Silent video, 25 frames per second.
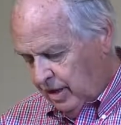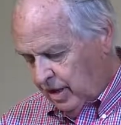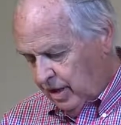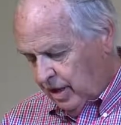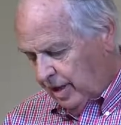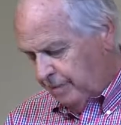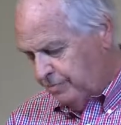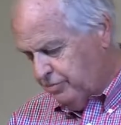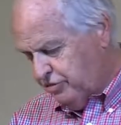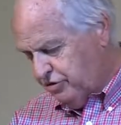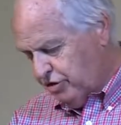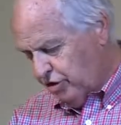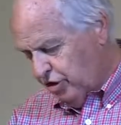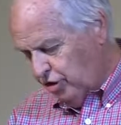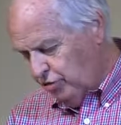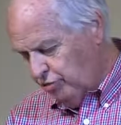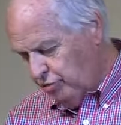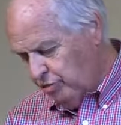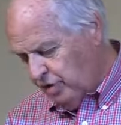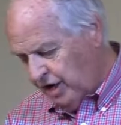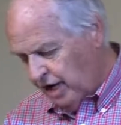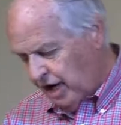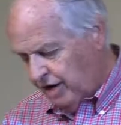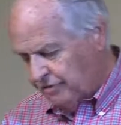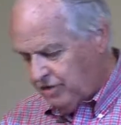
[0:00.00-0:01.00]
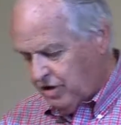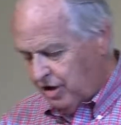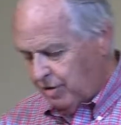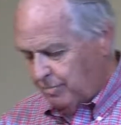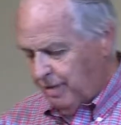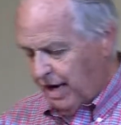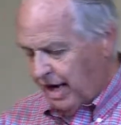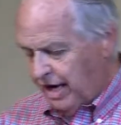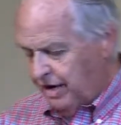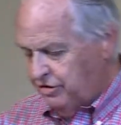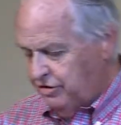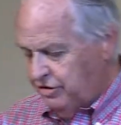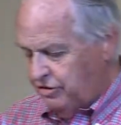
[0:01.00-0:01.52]
observe what I've
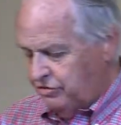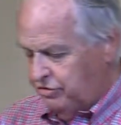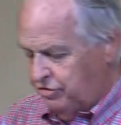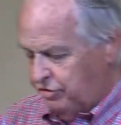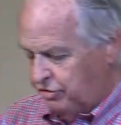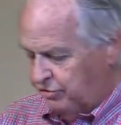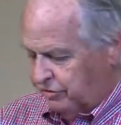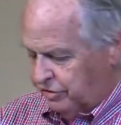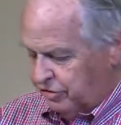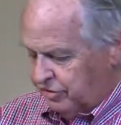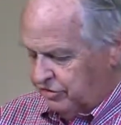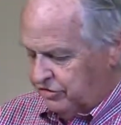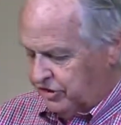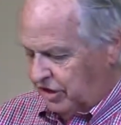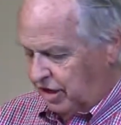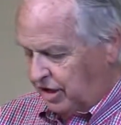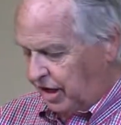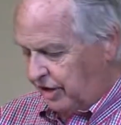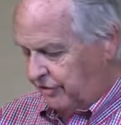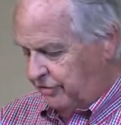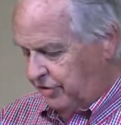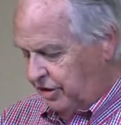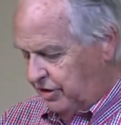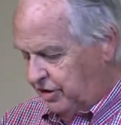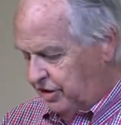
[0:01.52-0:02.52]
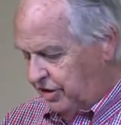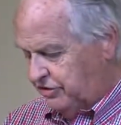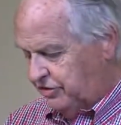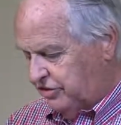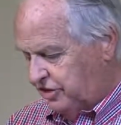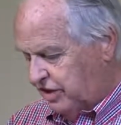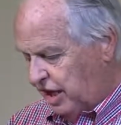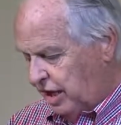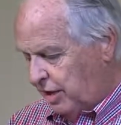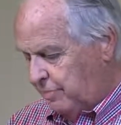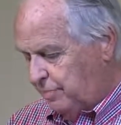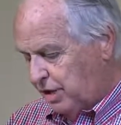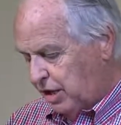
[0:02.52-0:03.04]
commanded you, verse 11, this
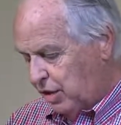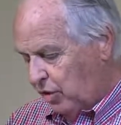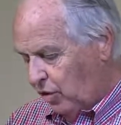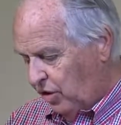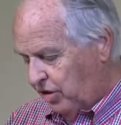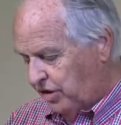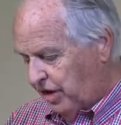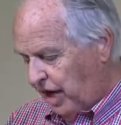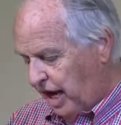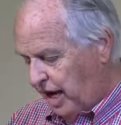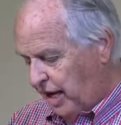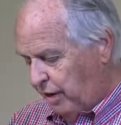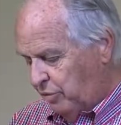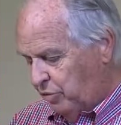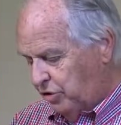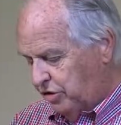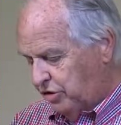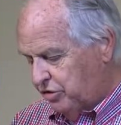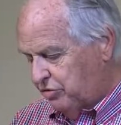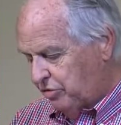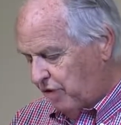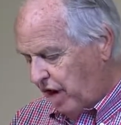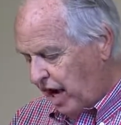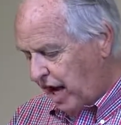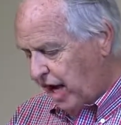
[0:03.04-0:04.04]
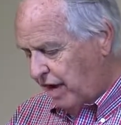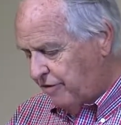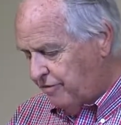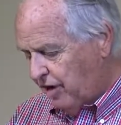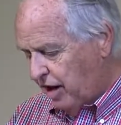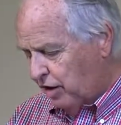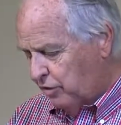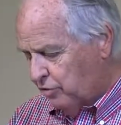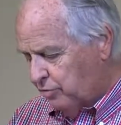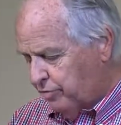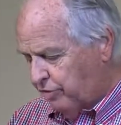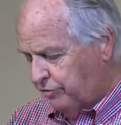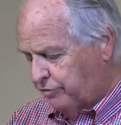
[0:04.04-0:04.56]
day. Behold, I will drive
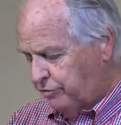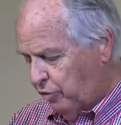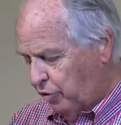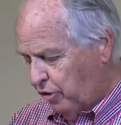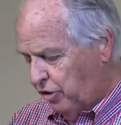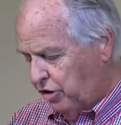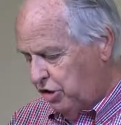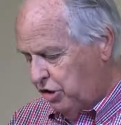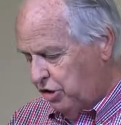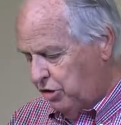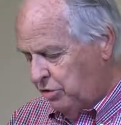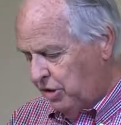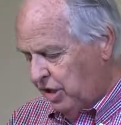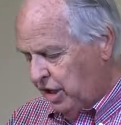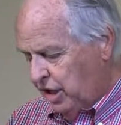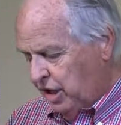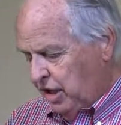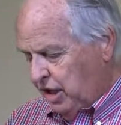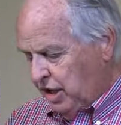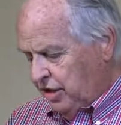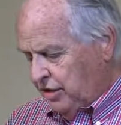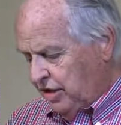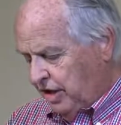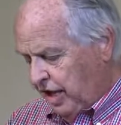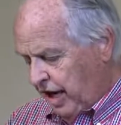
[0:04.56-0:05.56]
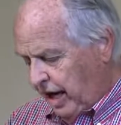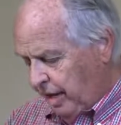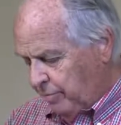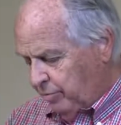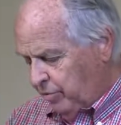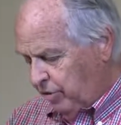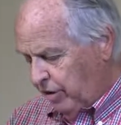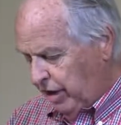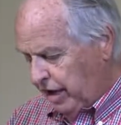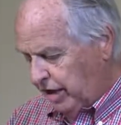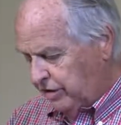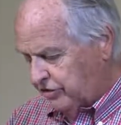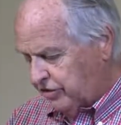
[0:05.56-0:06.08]
out before you the
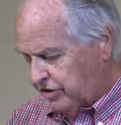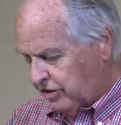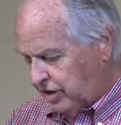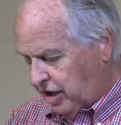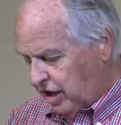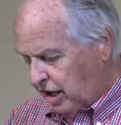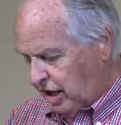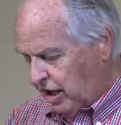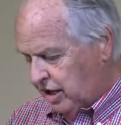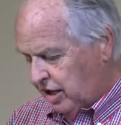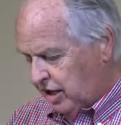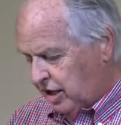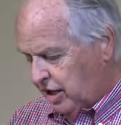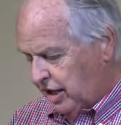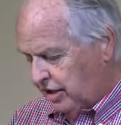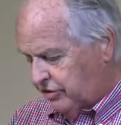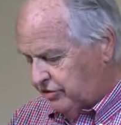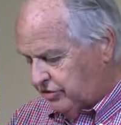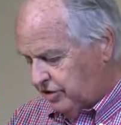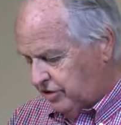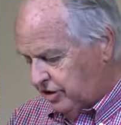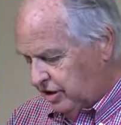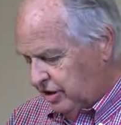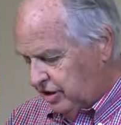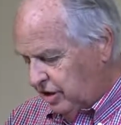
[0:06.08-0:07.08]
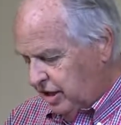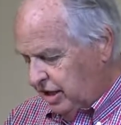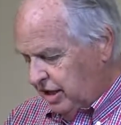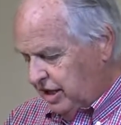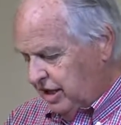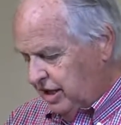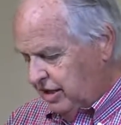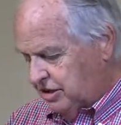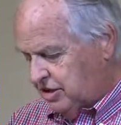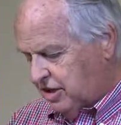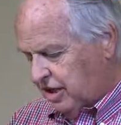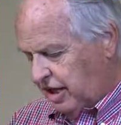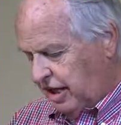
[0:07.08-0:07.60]
Amorites, the Canaanites, the
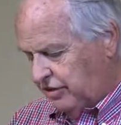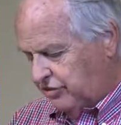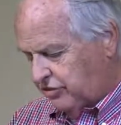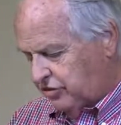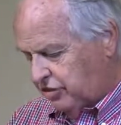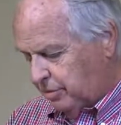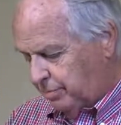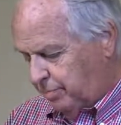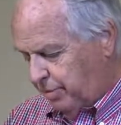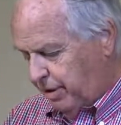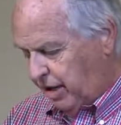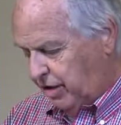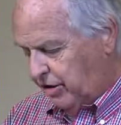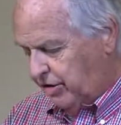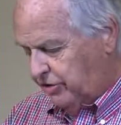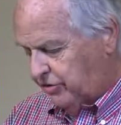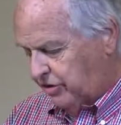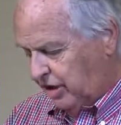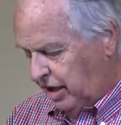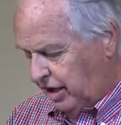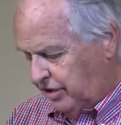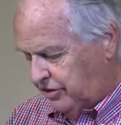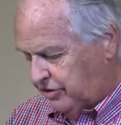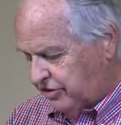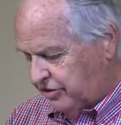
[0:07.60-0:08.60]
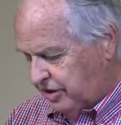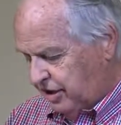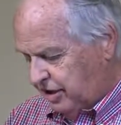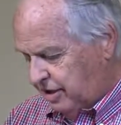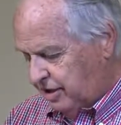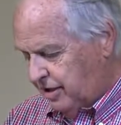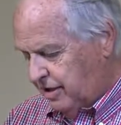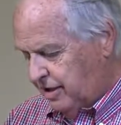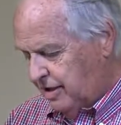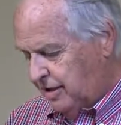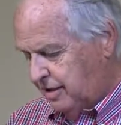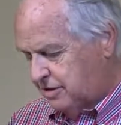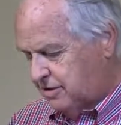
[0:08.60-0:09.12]
Hittites, the Perizzites, the
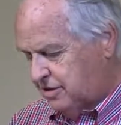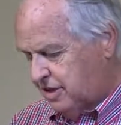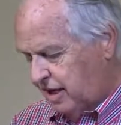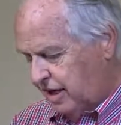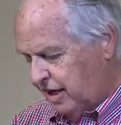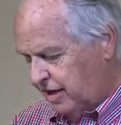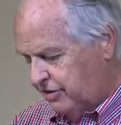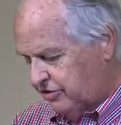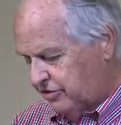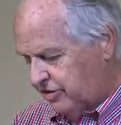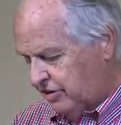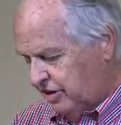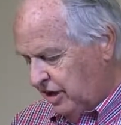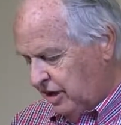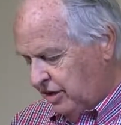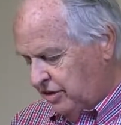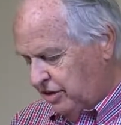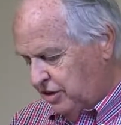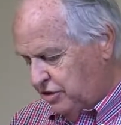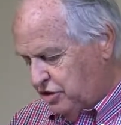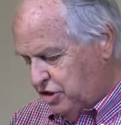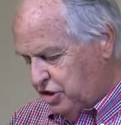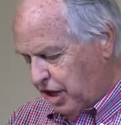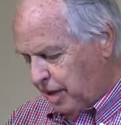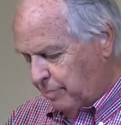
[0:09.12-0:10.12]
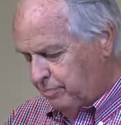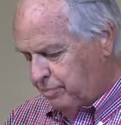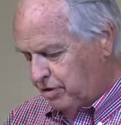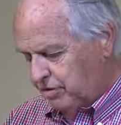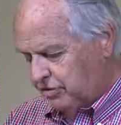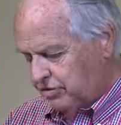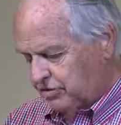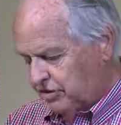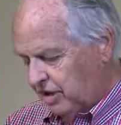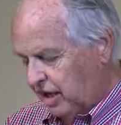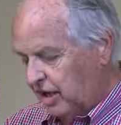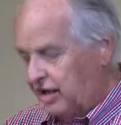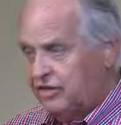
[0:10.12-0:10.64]
Hittites, the
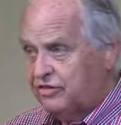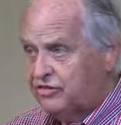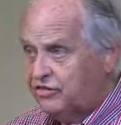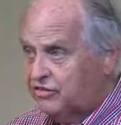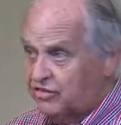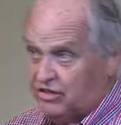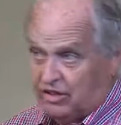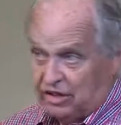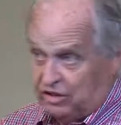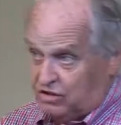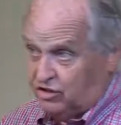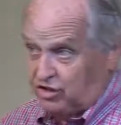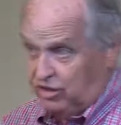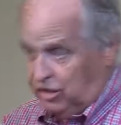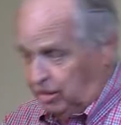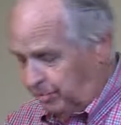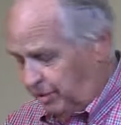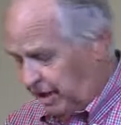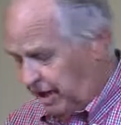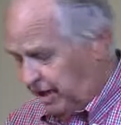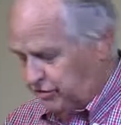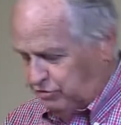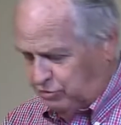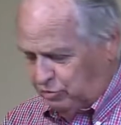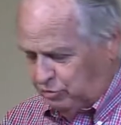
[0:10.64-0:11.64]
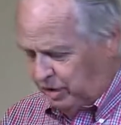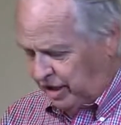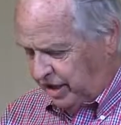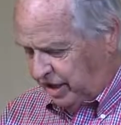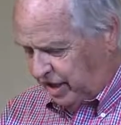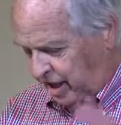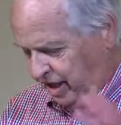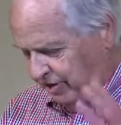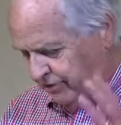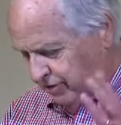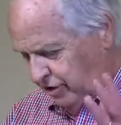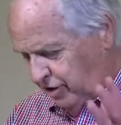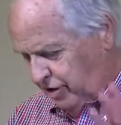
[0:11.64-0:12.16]
Jebusites, the termites,
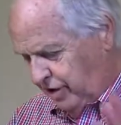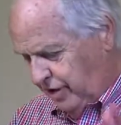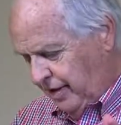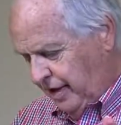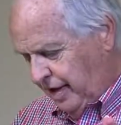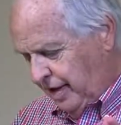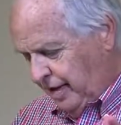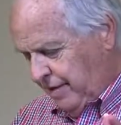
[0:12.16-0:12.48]
whatever.